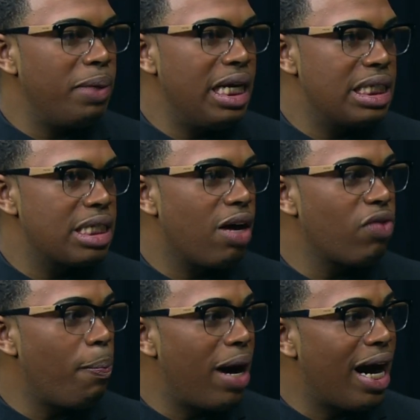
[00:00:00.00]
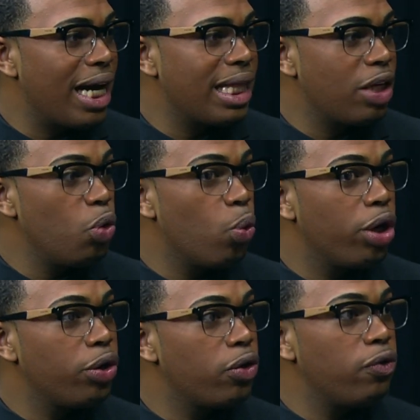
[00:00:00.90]
pieces of the pie that you
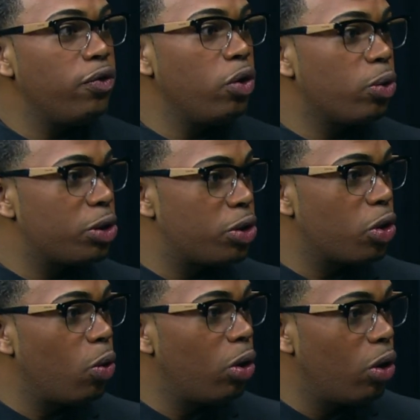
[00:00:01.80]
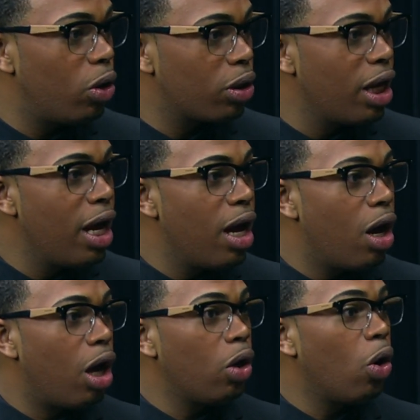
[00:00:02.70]
want your viewers to go along
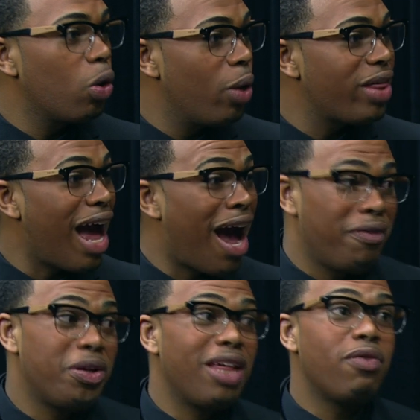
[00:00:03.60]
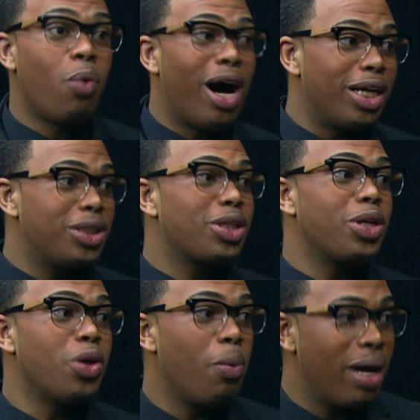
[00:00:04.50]
with after they've watched
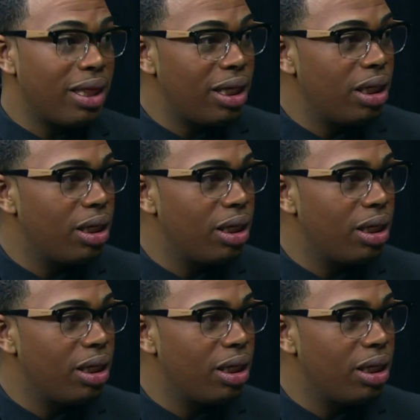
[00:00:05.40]
No Method?